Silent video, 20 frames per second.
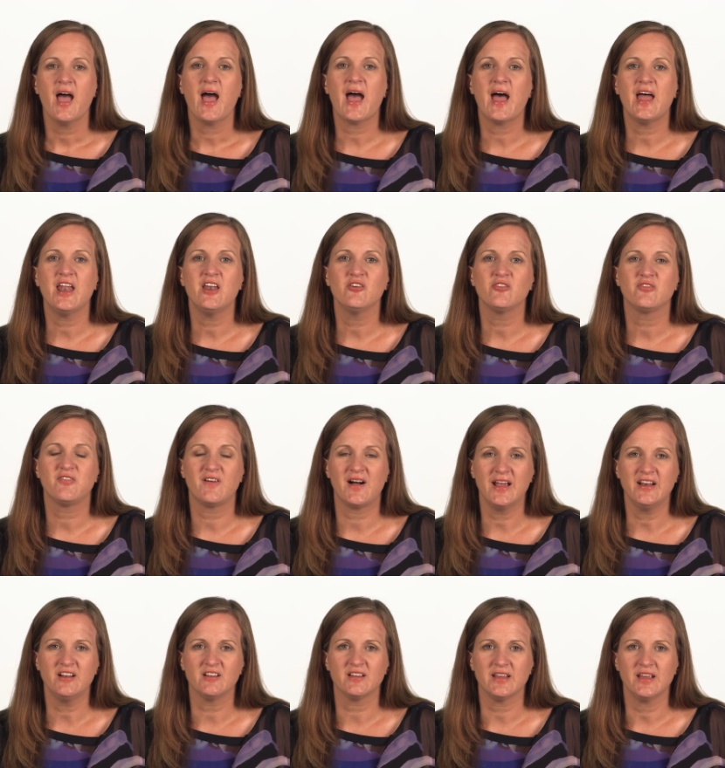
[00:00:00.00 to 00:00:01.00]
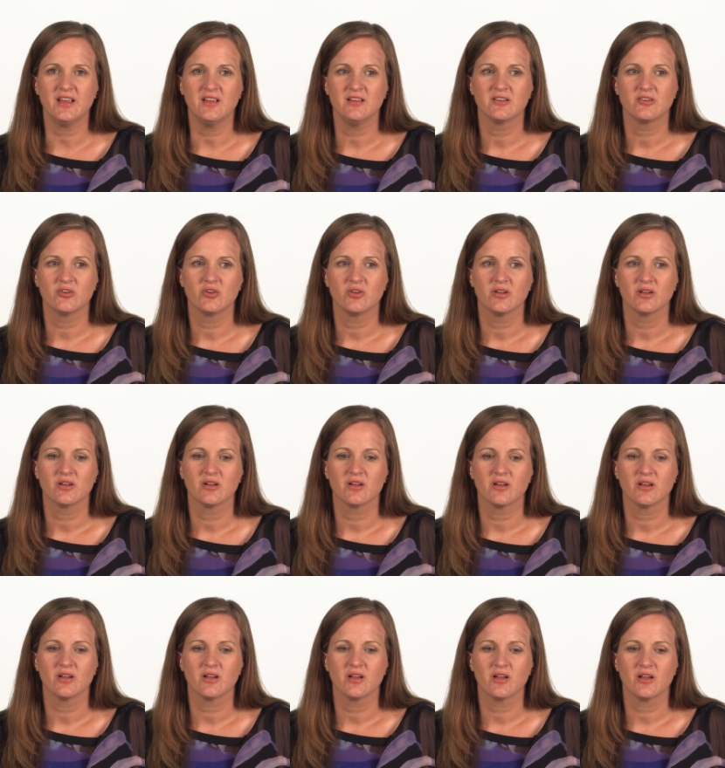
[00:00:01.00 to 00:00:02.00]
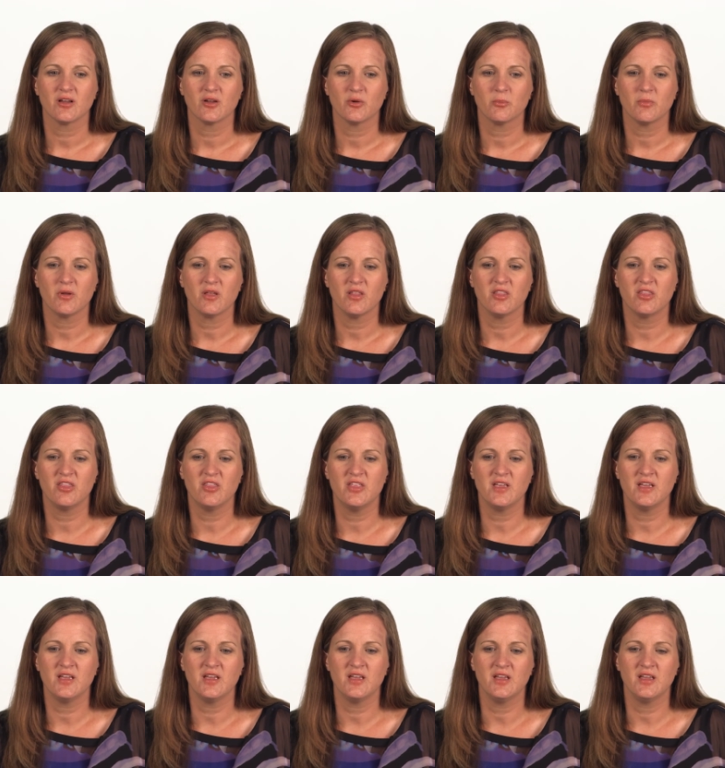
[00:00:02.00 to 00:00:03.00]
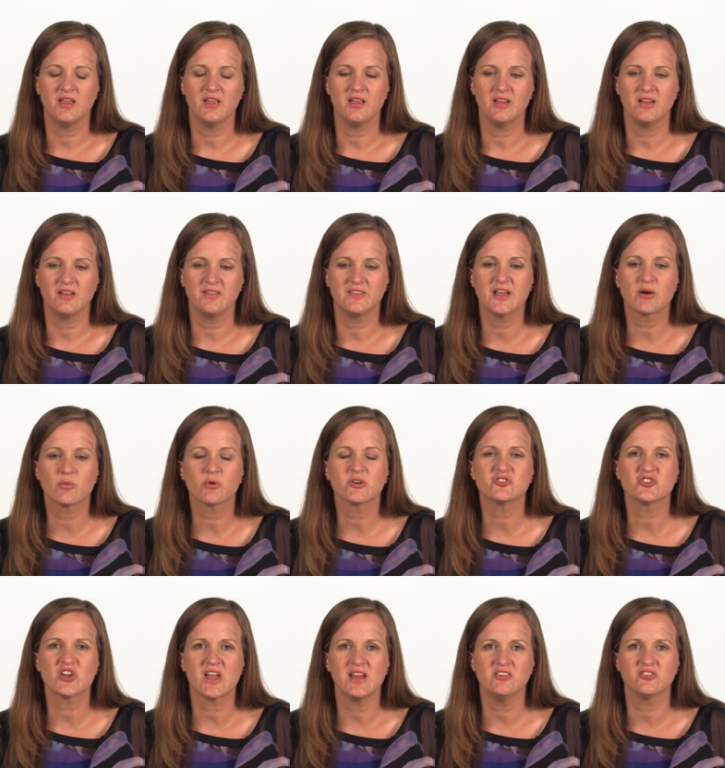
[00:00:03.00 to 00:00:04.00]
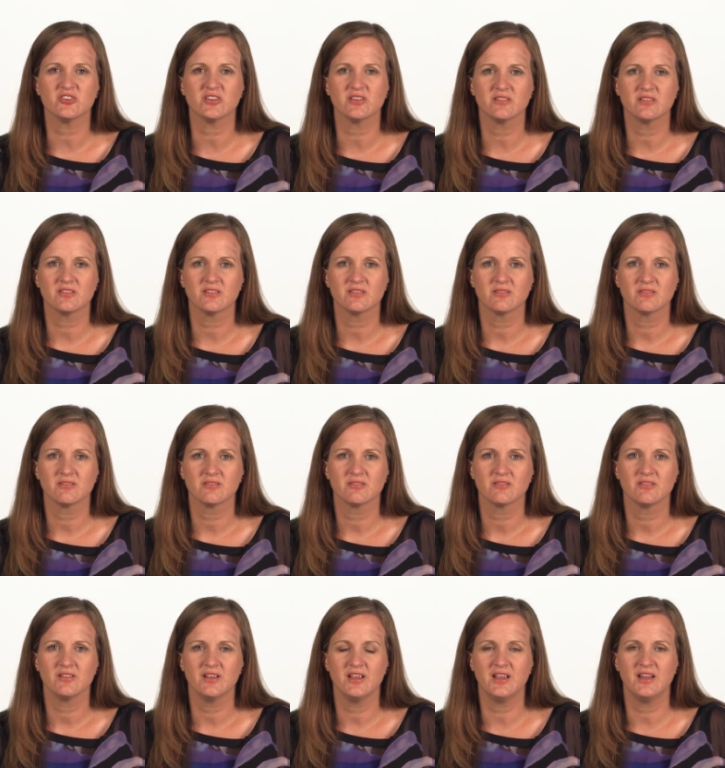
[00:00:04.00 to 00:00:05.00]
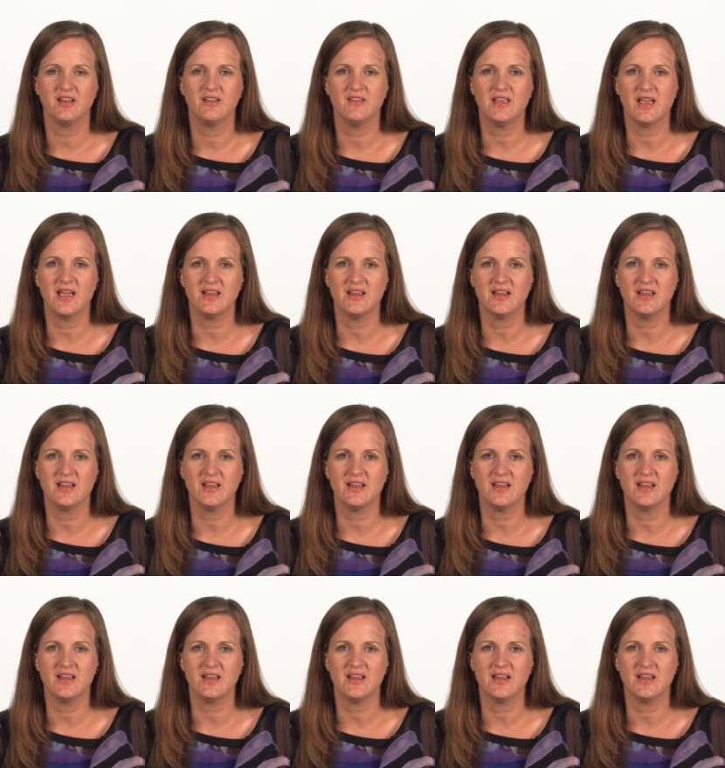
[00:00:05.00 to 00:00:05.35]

And finally, um, the, there were changes in the